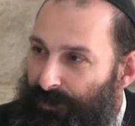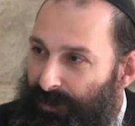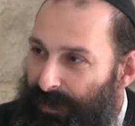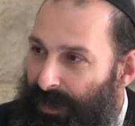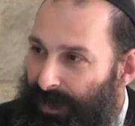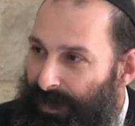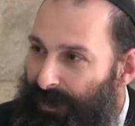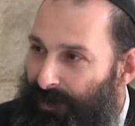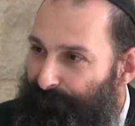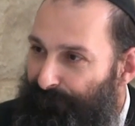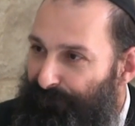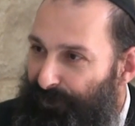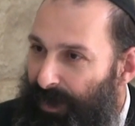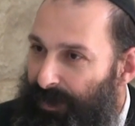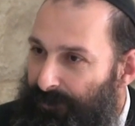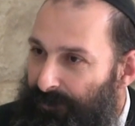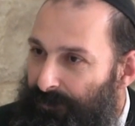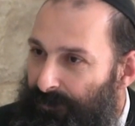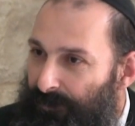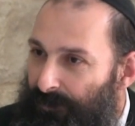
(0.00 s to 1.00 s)
Getting a
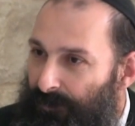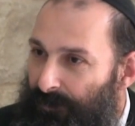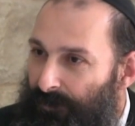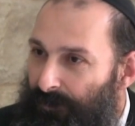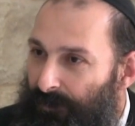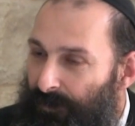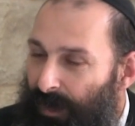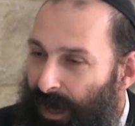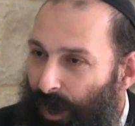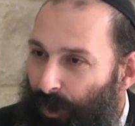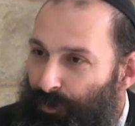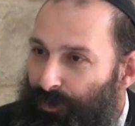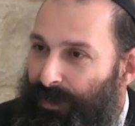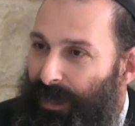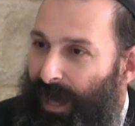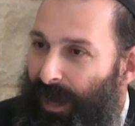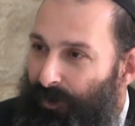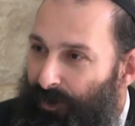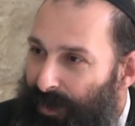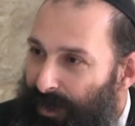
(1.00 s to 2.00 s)
fit. How
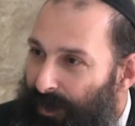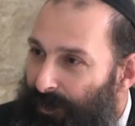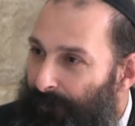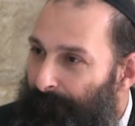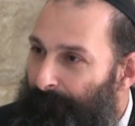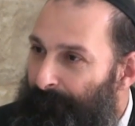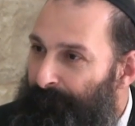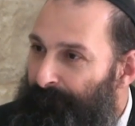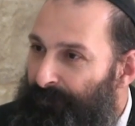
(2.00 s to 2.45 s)
dare he?